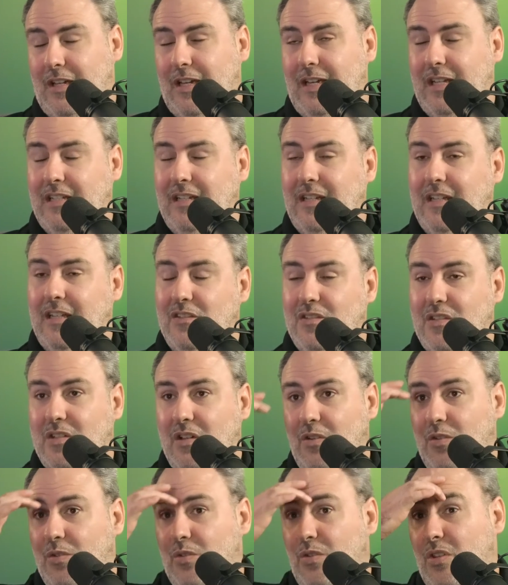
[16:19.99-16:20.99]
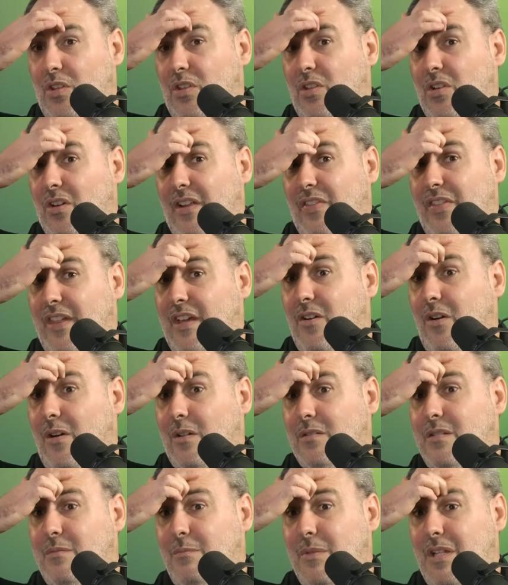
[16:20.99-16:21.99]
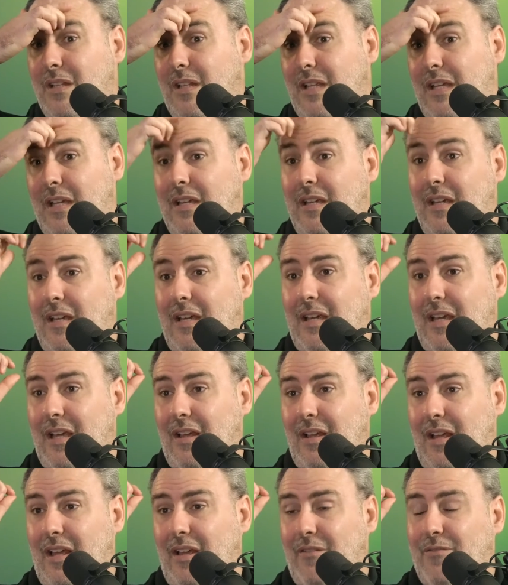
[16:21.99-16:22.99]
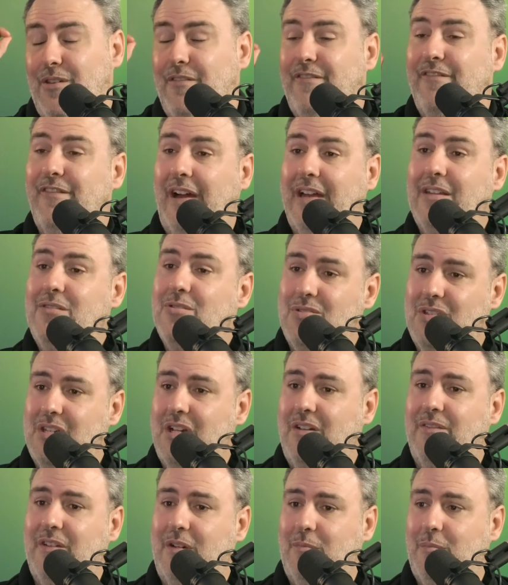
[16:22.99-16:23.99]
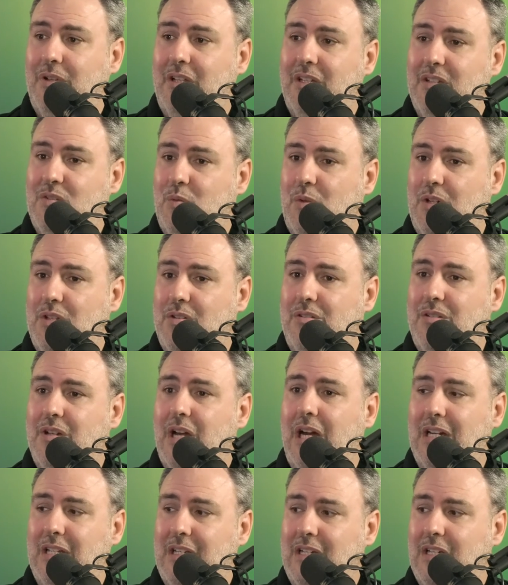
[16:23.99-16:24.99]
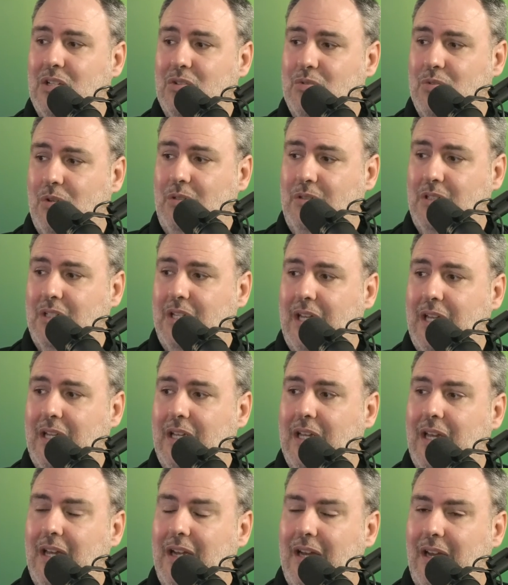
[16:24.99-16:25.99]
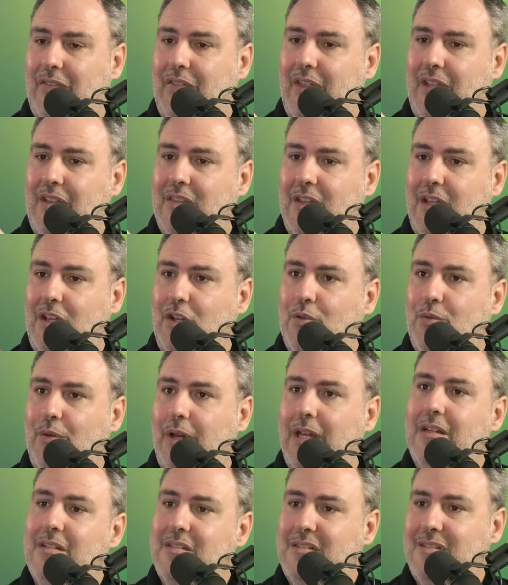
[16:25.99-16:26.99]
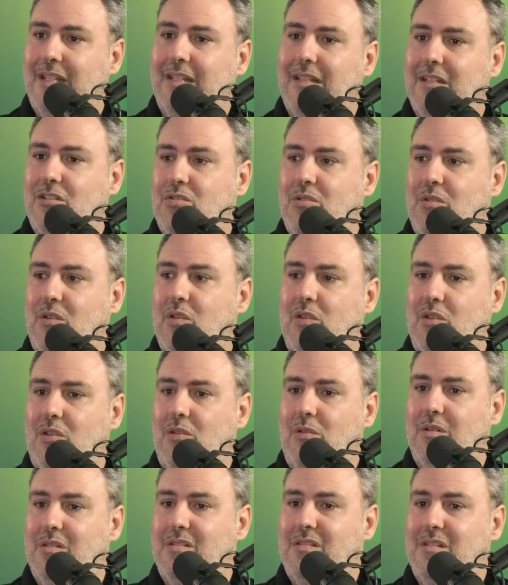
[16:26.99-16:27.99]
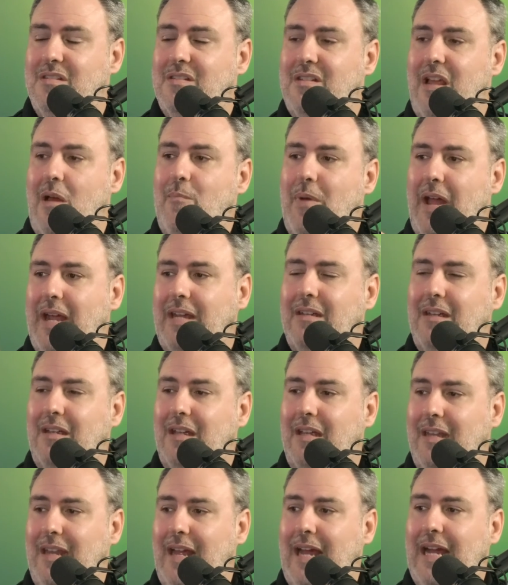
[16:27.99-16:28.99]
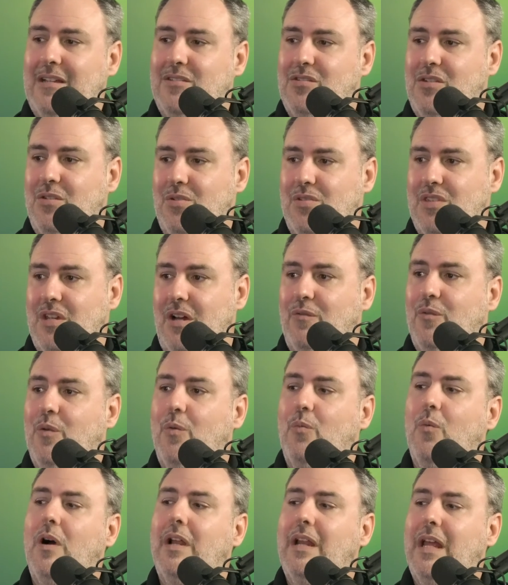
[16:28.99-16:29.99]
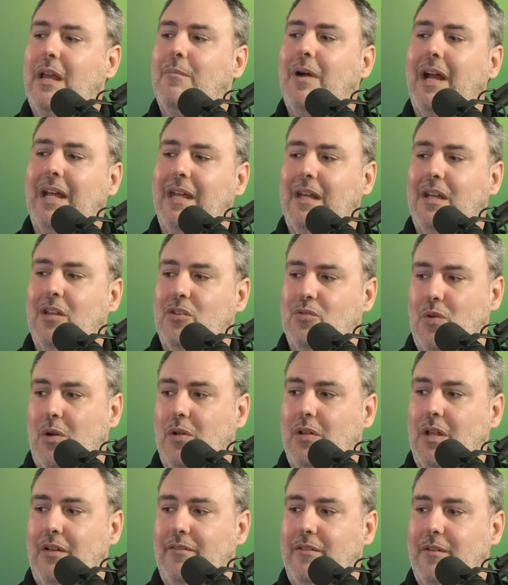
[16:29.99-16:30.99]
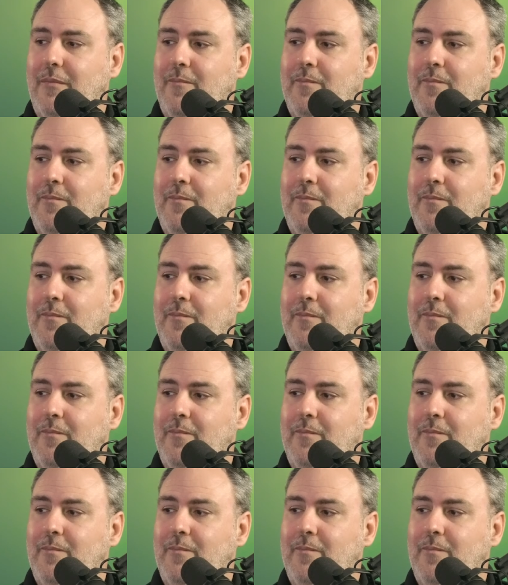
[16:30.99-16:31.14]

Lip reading: And so, I think ultimately, if you find yourself in a place where you're not in control today, I think the greatest thing that you can do is to step back and ask yourself, well, what am I in control of?